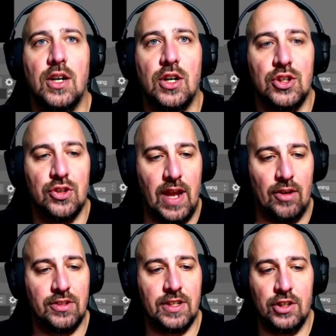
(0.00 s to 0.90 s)
So now
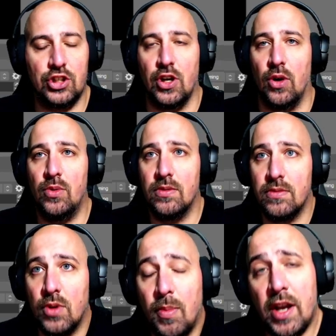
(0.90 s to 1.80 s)
it's going to show
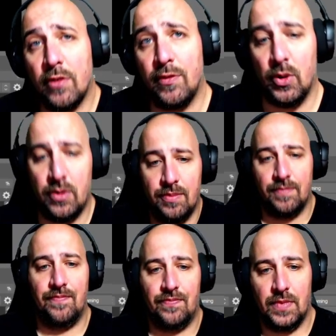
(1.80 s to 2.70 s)
your microphone.
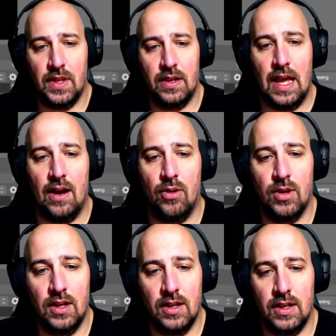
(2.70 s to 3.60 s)
Now,
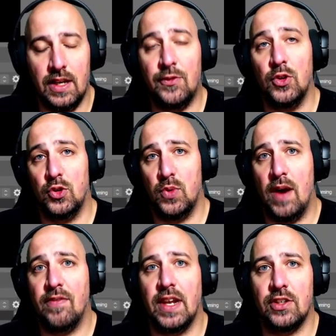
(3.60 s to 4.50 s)
if you do have
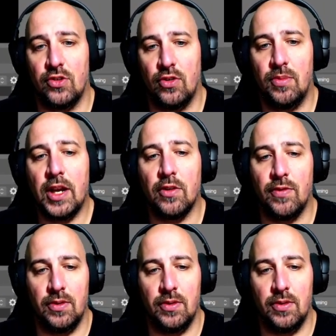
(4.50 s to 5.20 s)
an external microphone